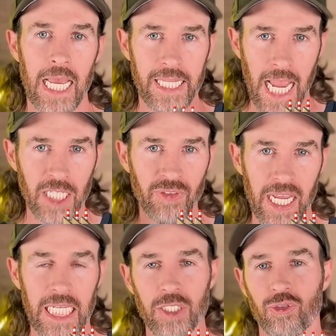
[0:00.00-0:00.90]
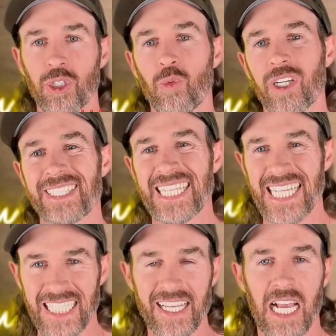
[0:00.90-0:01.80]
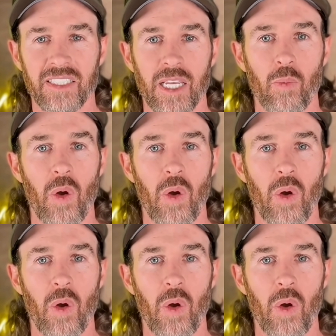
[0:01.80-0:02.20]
And the H V A C industry works in the exact same